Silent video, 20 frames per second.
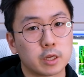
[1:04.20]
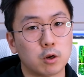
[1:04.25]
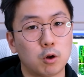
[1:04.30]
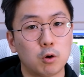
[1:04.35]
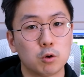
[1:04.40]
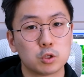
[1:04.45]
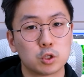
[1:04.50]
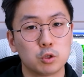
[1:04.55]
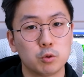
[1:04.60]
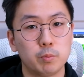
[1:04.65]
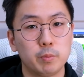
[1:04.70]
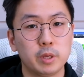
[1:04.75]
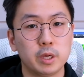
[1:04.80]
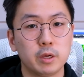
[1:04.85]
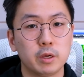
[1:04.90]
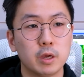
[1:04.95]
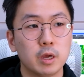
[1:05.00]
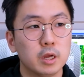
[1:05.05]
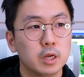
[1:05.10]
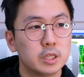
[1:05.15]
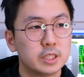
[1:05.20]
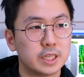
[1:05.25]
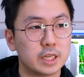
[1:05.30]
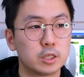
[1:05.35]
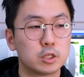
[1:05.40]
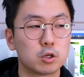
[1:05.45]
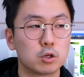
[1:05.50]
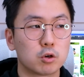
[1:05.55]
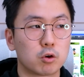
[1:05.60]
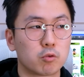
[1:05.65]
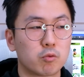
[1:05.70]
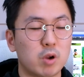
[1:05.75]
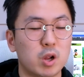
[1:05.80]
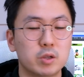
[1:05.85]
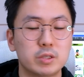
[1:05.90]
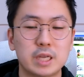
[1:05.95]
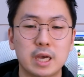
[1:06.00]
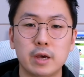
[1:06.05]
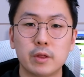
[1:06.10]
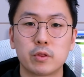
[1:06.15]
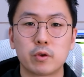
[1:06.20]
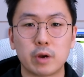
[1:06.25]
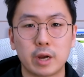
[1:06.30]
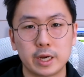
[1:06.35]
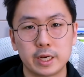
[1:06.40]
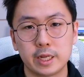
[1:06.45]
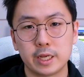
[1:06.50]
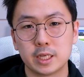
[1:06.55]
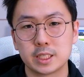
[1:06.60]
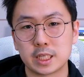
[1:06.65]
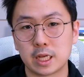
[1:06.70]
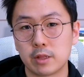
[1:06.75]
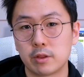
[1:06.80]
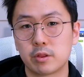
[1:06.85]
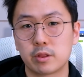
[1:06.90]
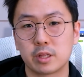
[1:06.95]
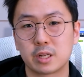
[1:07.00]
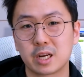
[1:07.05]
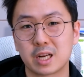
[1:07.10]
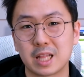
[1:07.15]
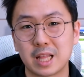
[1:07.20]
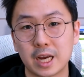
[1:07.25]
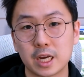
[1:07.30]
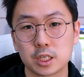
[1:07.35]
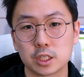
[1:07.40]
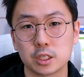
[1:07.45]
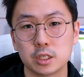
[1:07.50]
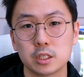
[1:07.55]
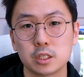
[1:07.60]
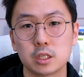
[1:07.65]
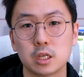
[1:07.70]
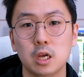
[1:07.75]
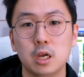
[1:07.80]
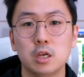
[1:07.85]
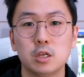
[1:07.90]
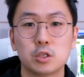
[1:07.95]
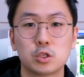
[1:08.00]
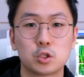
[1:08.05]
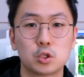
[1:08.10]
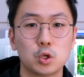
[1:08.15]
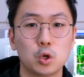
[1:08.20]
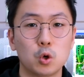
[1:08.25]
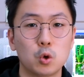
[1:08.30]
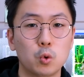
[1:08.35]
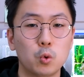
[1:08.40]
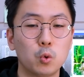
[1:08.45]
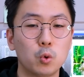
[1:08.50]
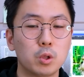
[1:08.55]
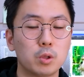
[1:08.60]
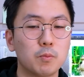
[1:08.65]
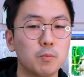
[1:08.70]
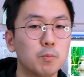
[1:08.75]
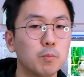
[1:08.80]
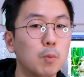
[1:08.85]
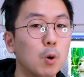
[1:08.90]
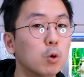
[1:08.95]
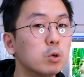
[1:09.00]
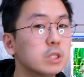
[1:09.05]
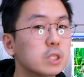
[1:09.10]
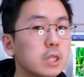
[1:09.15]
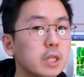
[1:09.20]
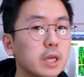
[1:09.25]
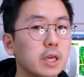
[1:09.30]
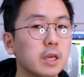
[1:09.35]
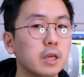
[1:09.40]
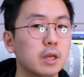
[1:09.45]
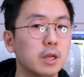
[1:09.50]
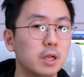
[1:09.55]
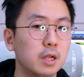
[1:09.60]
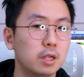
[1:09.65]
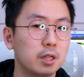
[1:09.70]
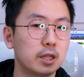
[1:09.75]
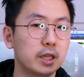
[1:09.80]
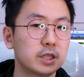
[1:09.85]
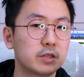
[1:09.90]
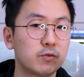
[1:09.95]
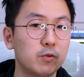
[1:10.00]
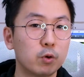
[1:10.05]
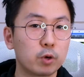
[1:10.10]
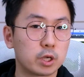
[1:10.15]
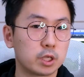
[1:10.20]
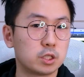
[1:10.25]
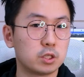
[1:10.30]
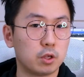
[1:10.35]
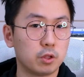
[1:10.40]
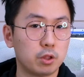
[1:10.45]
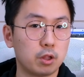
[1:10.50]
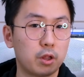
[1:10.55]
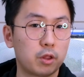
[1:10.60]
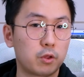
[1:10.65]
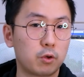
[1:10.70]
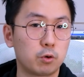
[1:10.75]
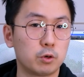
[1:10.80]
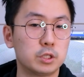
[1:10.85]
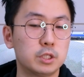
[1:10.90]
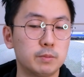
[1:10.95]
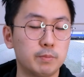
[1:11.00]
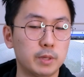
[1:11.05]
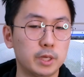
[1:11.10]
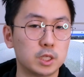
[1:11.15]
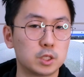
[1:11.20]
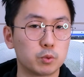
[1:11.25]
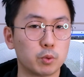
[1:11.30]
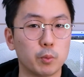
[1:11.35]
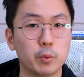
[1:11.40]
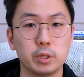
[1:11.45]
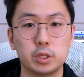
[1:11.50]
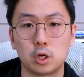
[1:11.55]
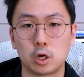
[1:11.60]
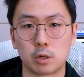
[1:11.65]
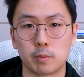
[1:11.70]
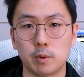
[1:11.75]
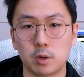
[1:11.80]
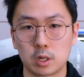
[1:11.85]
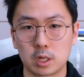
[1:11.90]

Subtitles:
also be centered around other ideas other than clashes. So mostly, let's focus on the third speech when we talk about